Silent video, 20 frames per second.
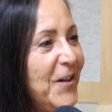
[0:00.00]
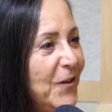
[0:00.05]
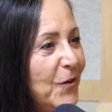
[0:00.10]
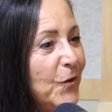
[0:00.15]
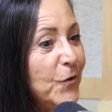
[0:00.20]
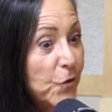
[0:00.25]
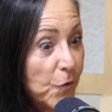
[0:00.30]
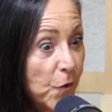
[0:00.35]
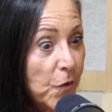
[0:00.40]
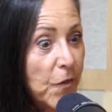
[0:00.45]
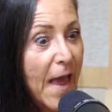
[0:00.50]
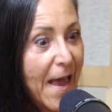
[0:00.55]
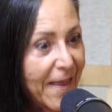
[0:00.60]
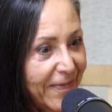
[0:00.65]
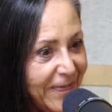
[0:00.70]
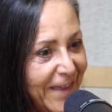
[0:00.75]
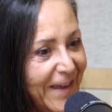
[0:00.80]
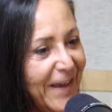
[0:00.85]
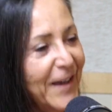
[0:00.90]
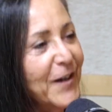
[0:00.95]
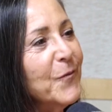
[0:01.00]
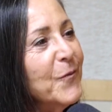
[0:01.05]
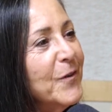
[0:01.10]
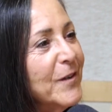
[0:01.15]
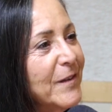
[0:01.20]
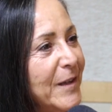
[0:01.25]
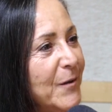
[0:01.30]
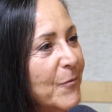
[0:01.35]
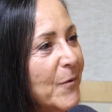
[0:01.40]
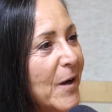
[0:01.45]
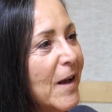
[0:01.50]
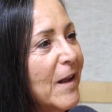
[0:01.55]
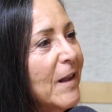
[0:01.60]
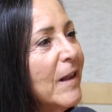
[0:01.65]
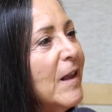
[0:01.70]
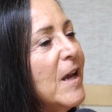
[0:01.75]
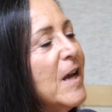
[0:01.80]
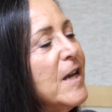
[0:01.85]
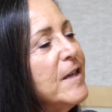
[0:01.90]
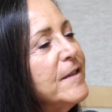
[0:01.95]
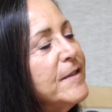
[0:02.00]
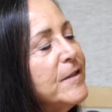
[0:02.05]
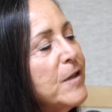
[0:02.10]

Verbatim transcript: you know, do that thing really well. Correct.